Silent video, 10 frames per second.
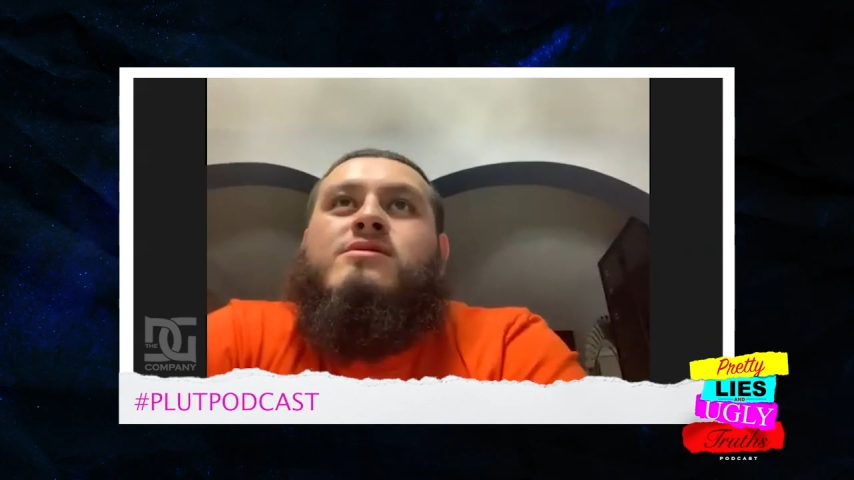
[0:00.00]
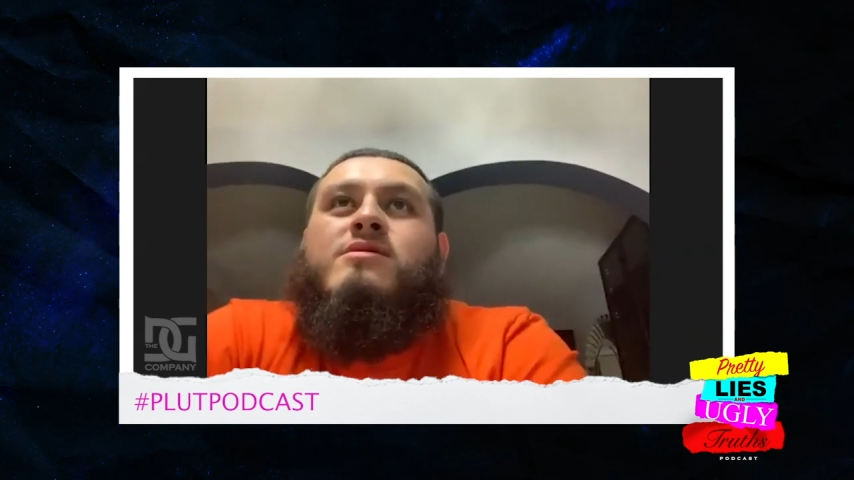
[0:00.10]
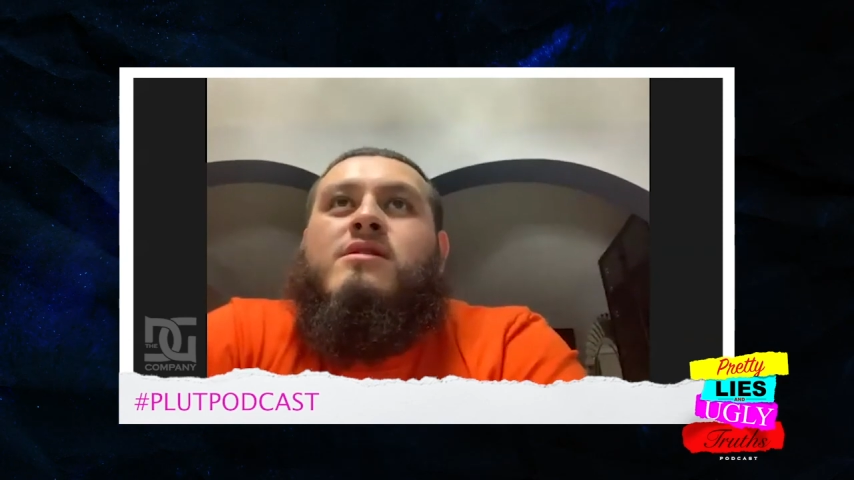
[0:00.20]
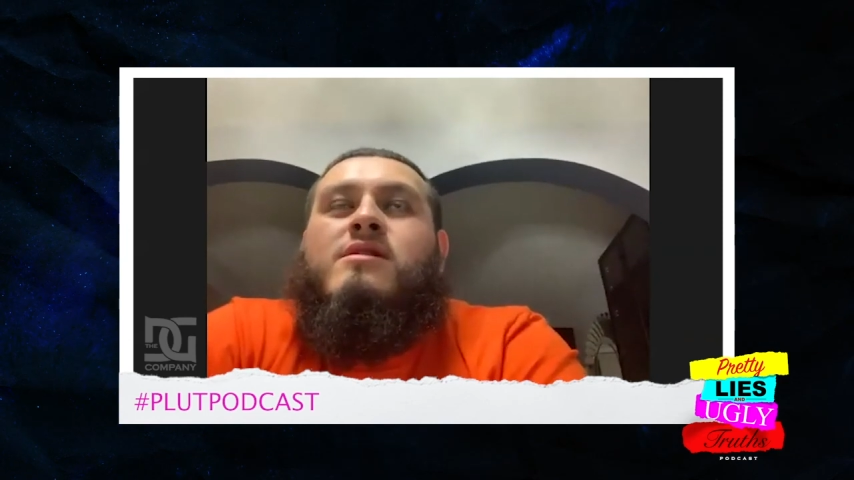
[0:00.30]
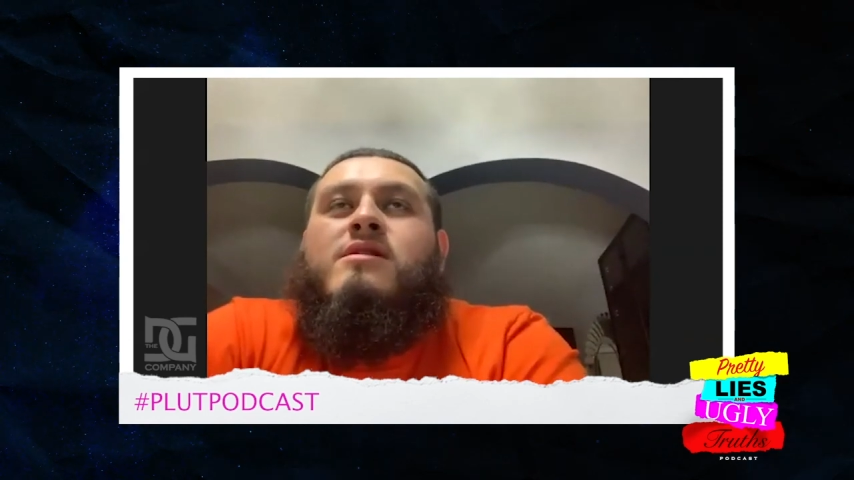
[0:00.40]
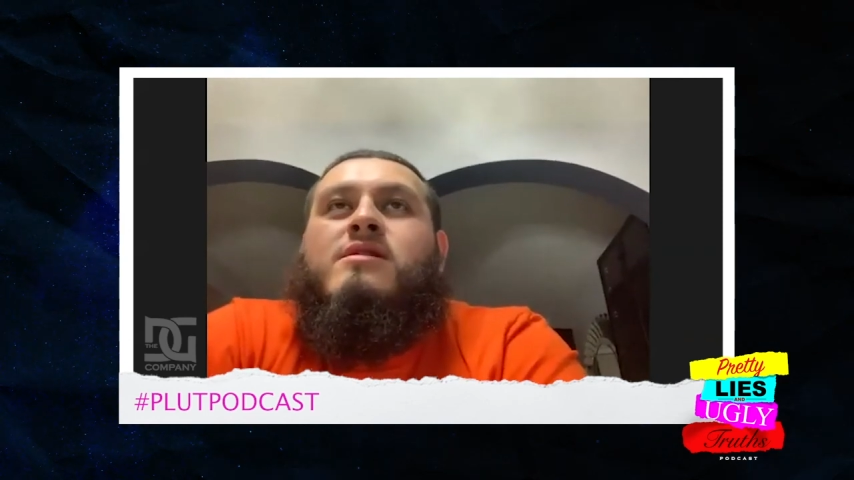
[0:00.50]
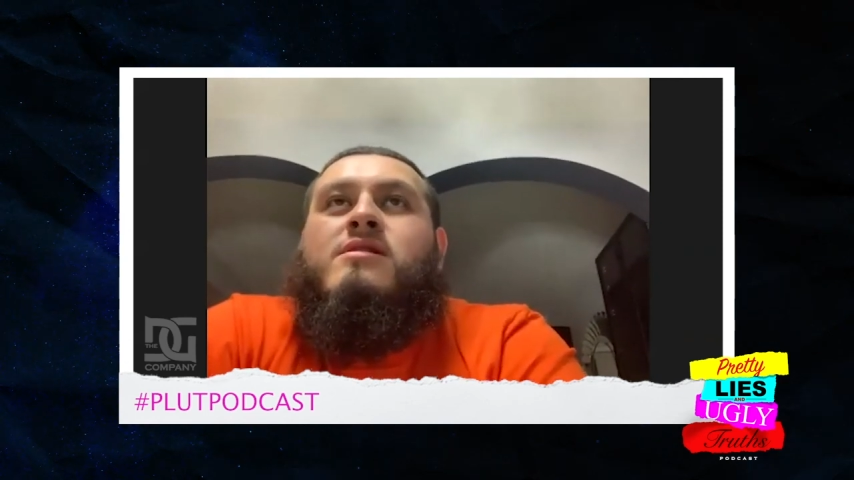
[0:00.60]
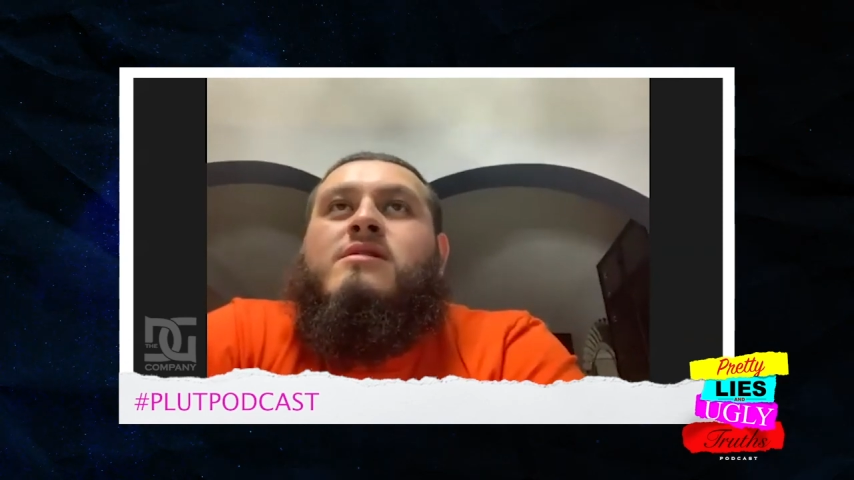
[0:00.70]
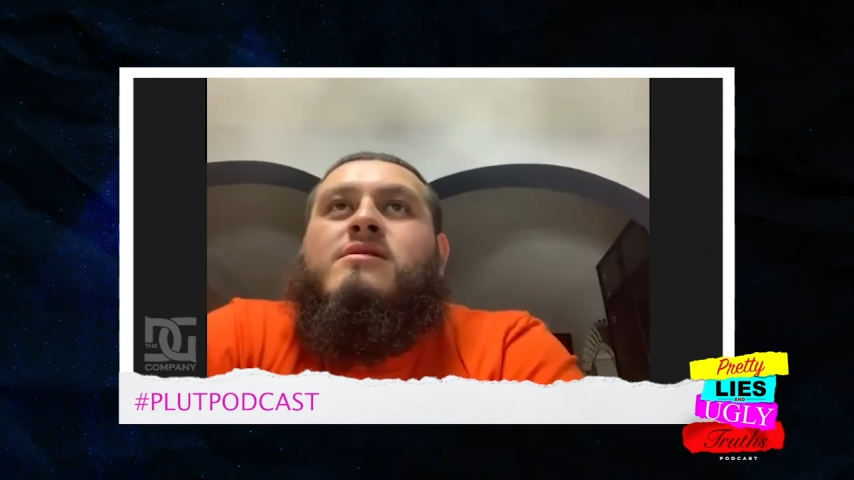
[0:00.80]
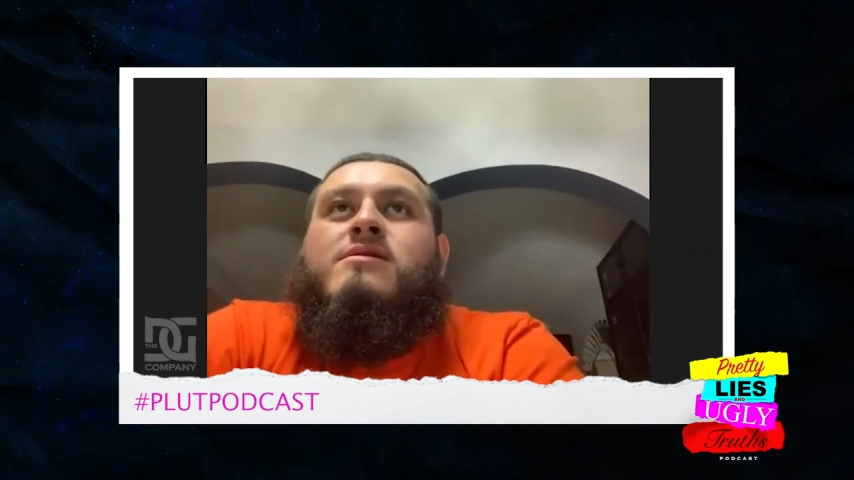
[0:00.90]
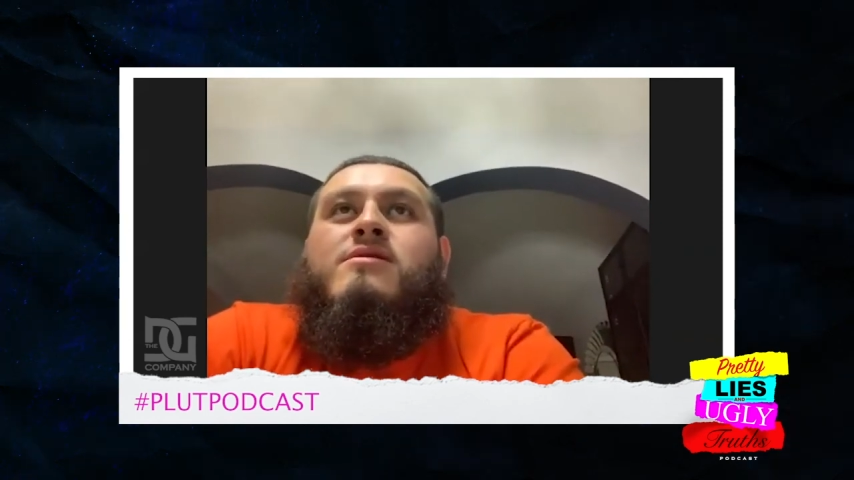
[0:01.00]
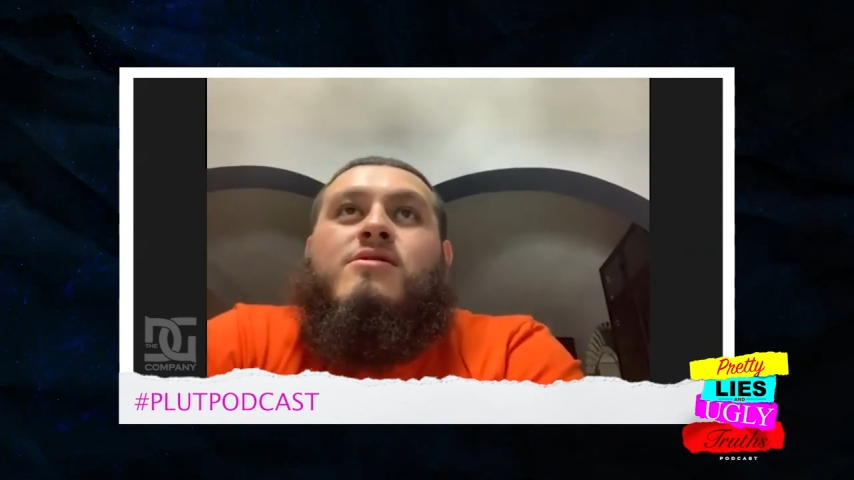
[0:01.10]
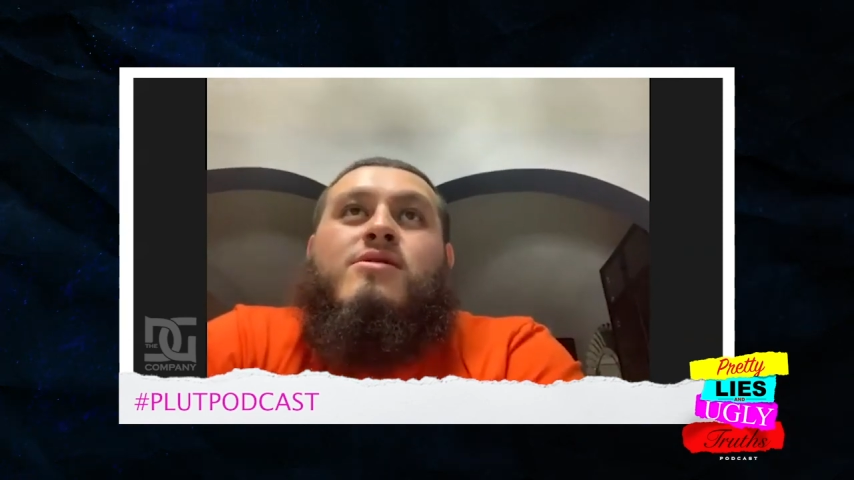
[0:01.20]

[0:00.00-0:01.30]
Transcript: your